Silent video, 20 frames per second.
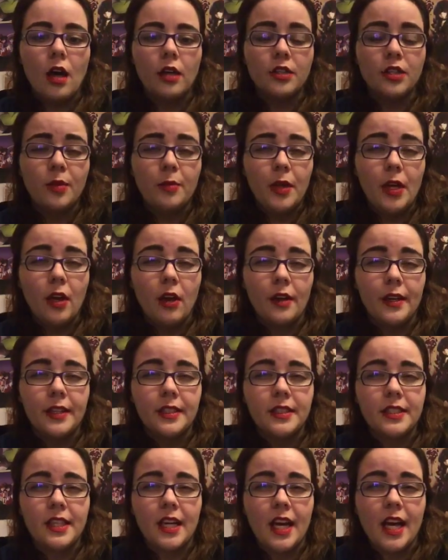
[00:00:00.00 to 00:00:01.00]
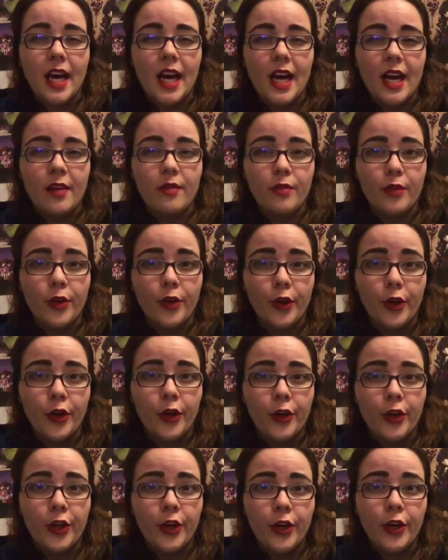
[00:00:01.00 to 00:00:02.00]
To be honest, I've
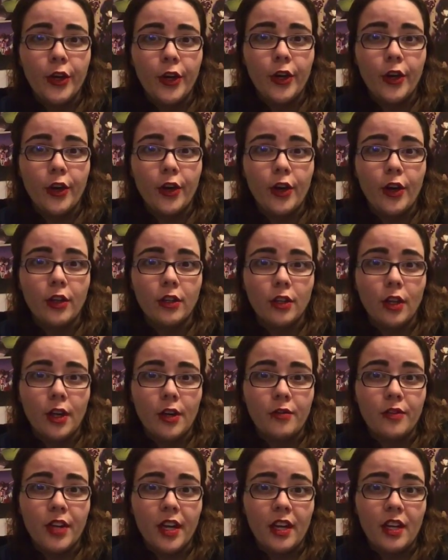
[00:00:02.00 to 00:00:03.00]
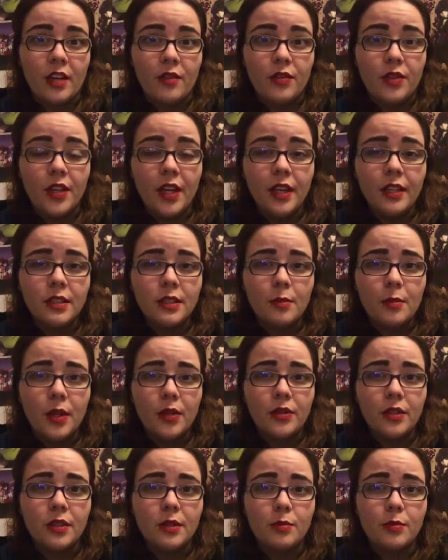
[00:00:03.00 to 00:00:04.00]
heard a lot of negative things
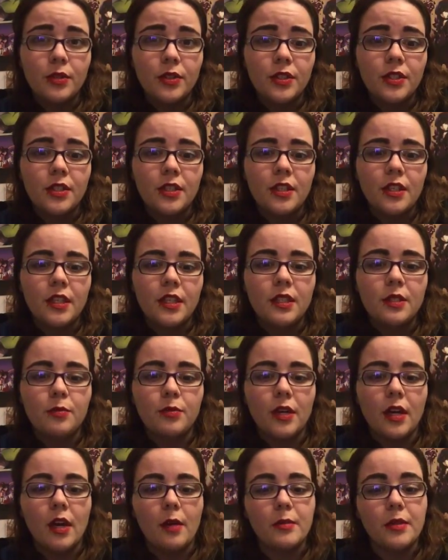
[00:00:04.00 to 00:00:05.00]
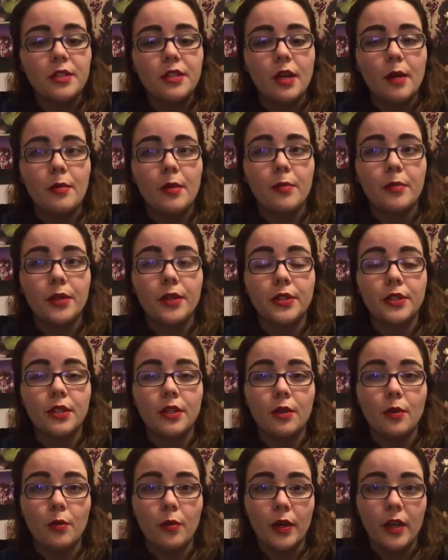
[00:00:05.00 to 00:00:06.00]
about this book series, but I'm the type of
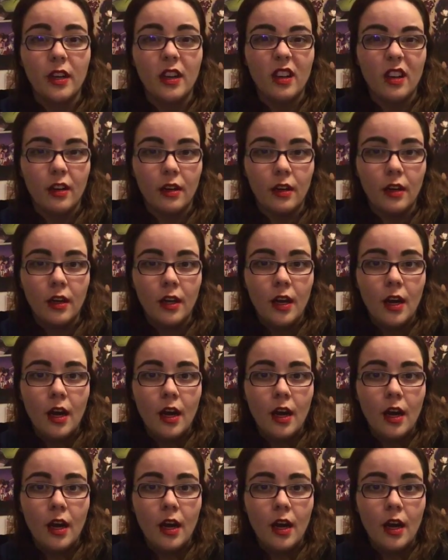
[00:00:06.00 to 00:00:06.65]
person where,